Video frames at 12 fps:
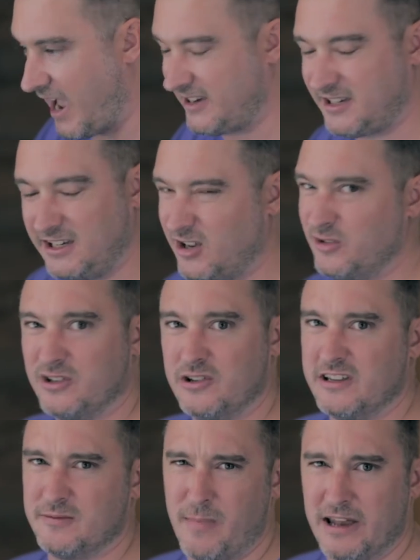I actually don't do
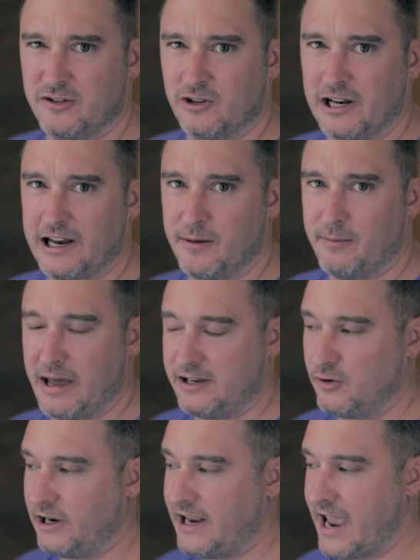this
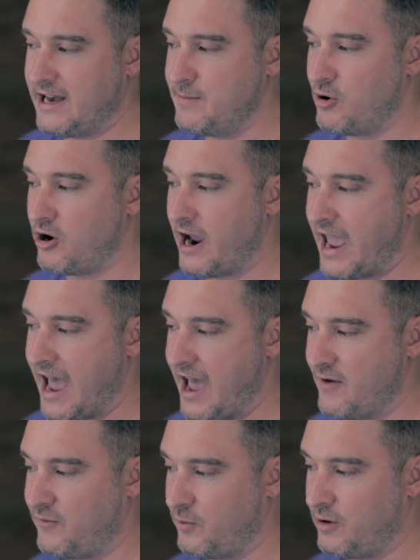manually anymore. I
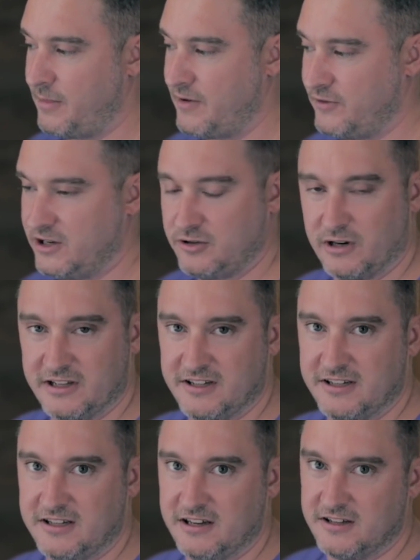have one of my virtual
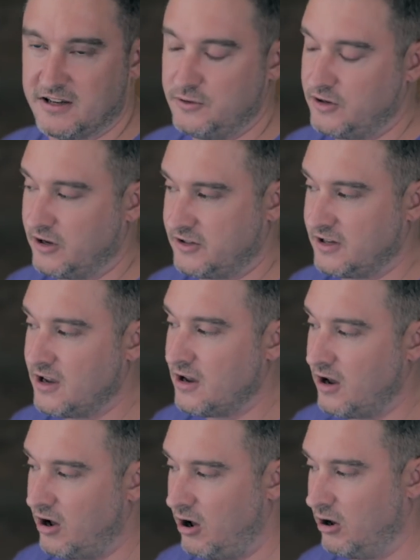assistants who does
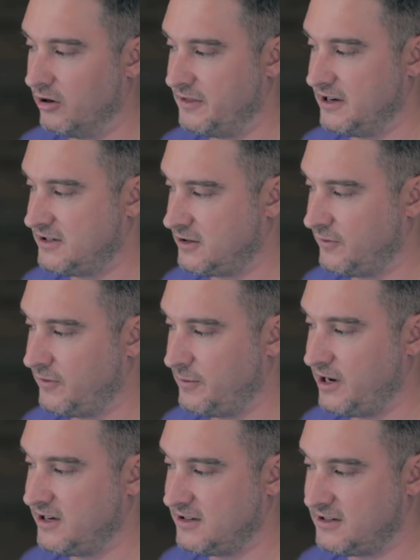all of this stuff for
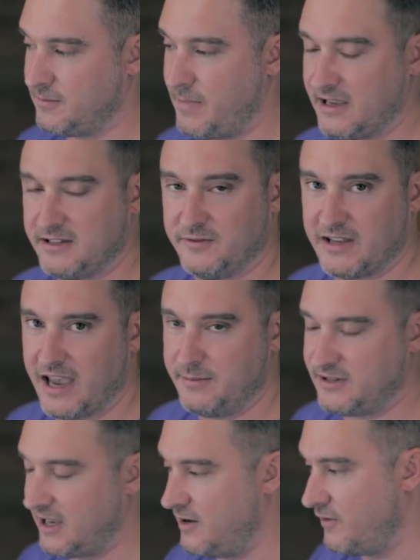me because it's a massive
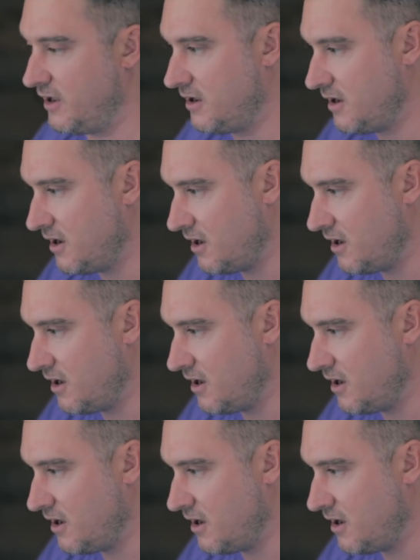time saver.